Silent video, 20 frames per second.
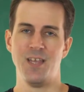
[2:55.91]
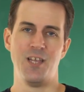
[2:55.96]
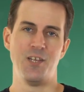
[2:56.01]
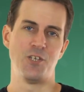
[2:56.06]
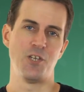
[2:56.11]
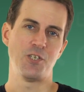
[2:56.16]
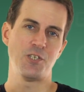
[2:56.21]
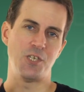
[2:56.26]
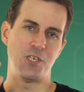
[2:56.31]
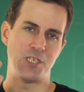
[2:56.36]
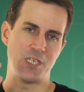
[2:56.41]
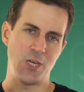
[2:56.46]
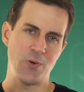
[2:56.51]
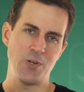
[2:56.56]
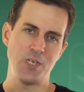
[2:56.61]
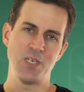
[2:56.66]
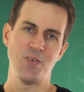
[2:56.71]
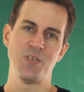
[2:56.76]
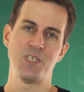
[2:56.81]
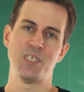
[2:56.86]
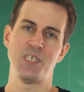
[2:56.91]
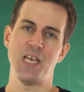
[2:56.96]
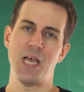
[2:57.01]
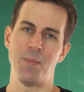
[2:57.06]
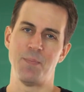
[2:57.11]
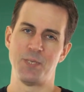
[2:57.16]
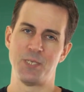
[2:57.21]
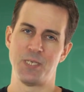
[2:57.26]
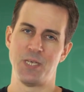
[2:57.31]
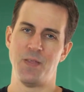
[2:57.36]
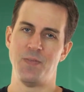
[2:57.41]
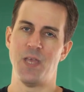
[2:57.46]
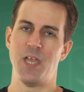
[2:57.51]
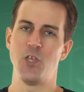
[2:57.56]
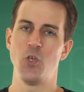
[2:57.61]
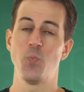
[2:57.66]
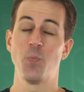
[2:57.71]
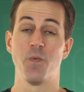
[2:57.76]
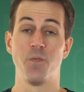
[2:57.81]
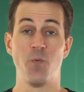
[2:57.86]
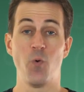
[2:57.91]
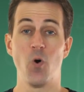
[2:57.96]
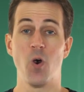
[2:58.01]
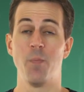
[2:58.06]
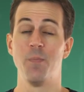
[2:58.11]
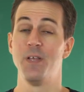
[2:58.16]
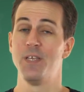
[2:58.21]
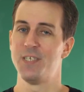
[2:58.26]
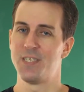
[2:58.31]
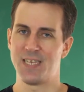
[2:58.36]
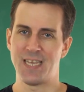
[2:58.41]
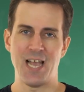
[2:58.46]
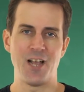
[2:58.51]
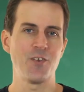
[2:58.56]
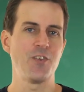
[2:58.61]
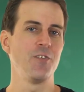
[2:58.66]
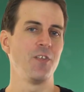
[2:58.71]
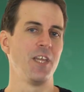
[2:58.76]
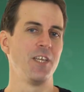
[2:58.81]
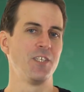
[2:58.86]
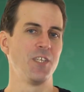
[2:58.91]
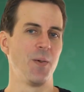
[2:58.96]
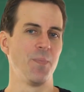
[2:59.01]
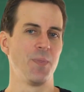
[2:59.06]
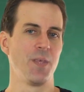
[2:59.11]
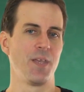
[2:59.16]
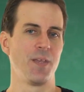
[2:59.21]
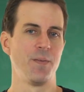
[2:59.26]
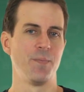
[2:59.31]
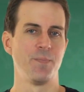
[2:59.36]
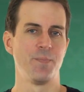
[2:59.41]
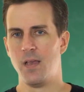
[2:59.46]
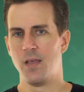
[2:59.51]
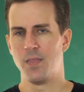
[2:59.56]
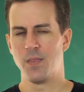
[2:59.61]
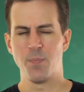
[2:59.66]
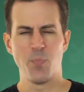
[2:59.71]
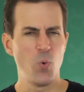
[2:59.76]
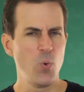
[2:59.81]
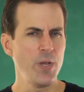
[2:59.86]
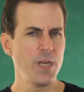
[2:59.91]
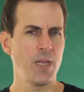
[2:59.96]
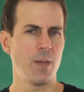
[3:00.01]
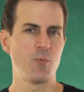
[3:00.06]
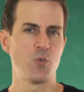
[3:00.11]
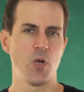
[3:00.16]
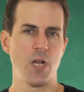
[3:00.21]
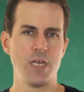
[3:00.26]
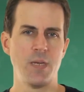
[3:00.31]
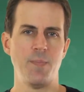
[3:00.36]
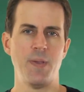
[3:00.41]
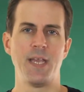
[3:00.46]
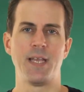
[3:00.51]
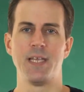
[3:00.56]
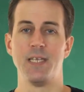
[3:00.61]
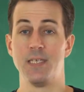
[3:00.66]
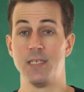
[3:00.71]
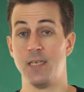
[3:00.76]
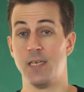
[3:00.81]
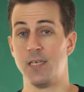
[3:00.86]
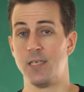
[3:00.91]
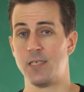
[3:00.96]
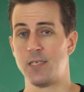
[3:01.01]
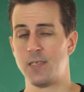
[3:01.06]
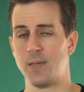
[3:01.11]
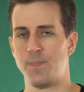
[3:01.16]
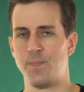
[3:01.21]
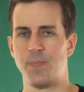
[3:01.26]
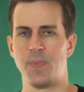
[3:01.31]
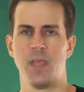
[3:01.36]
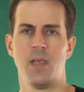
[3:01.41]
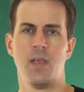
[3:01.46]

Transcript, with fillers: It's just a series of steps that you perform to calculate something. The point I'm trying to make is this.